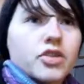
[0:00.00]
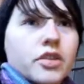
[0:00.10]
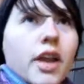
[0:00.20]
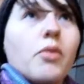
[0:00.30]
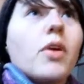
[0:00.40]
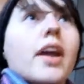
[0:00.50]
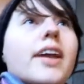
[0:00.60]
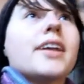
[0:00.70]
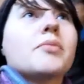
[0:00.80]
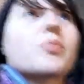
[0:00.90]
So today
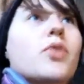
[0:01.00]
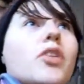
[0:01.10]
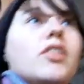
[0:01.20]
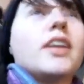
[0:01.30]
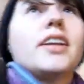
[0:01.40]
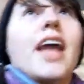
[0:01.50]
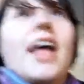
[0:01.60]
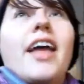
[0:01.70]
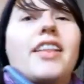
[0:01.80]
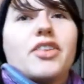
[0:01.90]
we're in Brooklyn
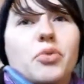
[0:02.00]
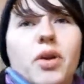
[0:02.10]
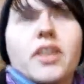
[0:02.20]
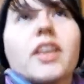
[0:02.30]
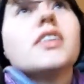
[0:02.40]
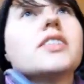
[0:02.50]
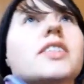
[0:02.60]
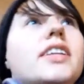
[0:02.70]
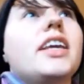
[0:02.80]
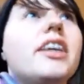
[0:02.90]
and the weather
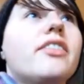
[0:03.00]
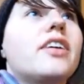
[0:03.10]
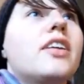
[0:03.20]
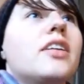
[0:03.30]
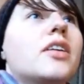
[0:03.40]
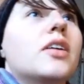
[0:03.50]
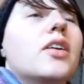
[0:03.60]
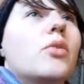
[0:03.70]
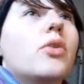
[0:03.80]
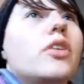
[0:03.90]
is even
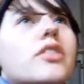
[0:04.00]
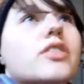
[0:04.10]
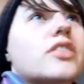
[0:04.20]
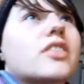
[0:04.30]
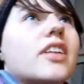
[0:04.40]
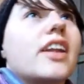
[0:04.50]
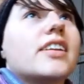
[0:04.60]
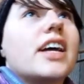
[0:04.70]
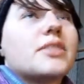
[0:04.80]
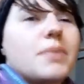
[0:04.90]
worse
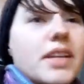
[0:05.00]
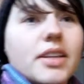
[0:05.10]
than it has